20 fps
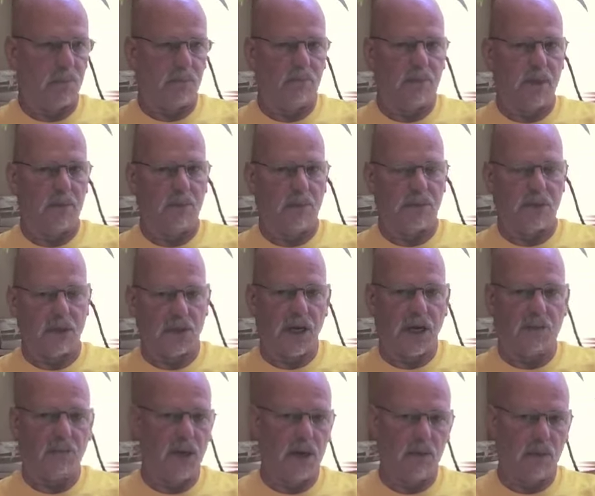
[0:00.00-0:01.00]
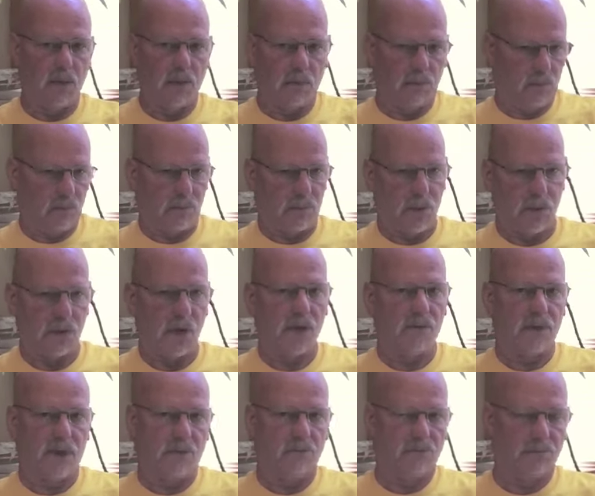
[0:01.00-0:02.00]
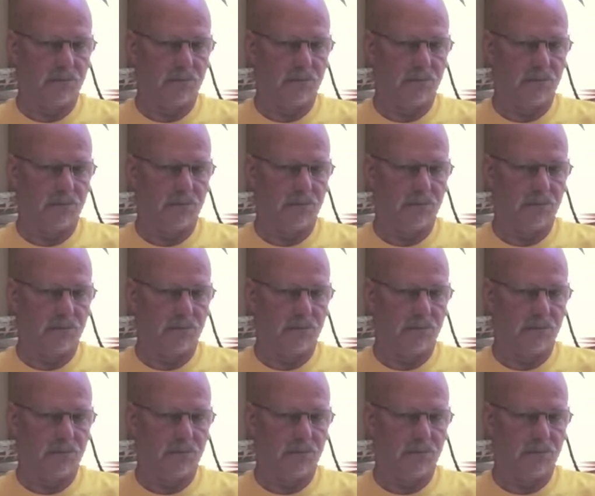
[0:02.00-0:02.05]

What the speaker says: people, to take people to safety.